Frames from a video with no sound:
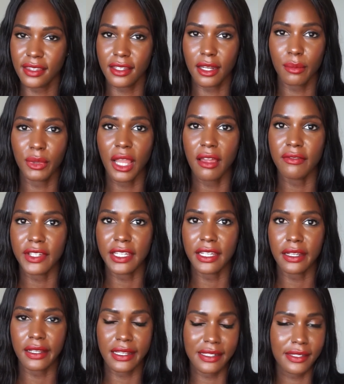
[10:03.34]
that I'm
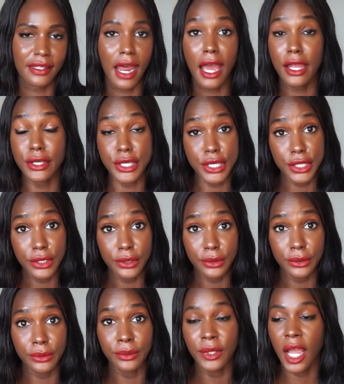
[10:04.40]
loving, it's not
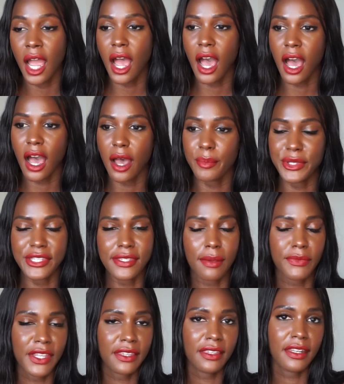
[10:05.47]
new, it's
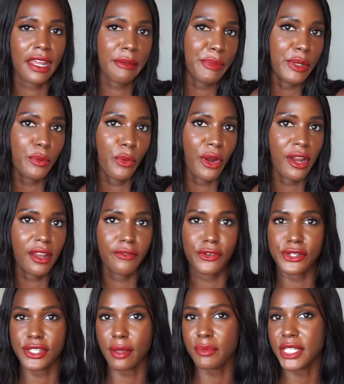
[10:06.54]
something that I've been wearing for
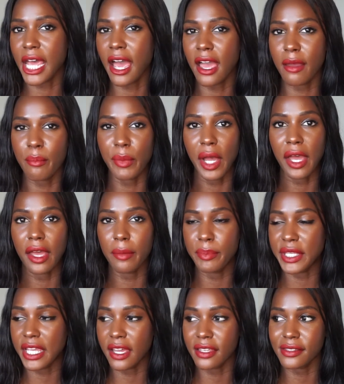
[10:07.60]
some time, but
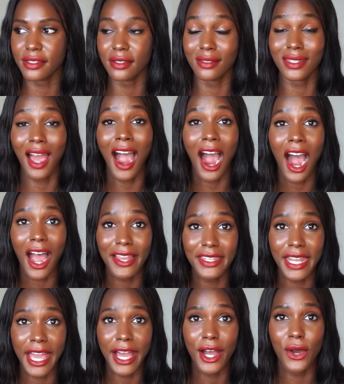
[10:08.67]
because it's hot
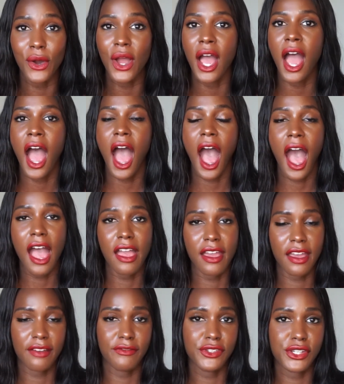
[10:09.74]
now, I
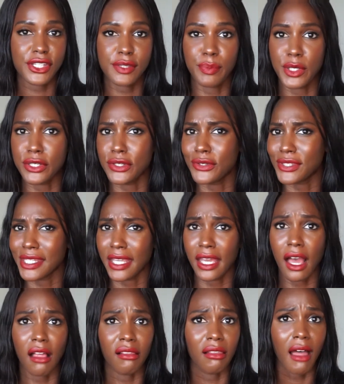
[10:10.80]
have just been using it
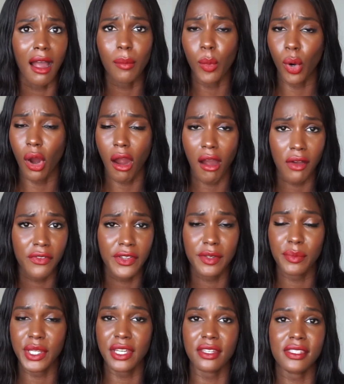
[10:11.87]
a lot more often
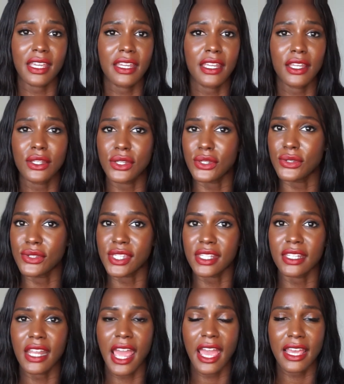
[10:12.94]
because I can use
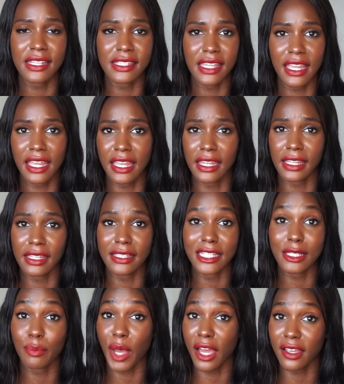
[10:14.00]
it as a
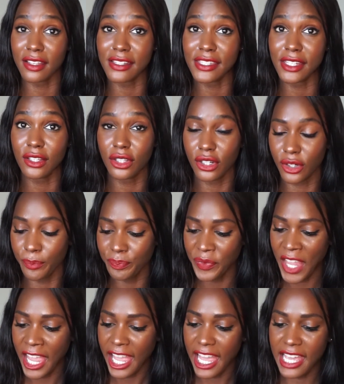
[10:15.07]
spot concealer,
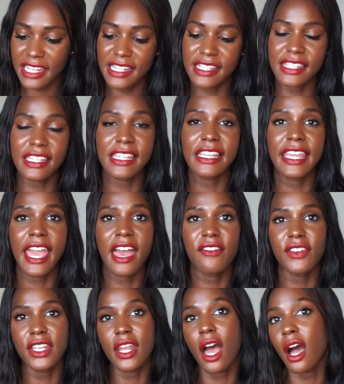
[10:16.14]
and it's the
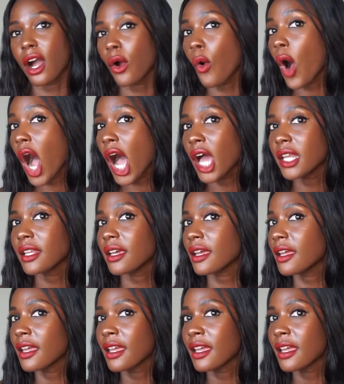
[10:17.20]
Kevin Aquan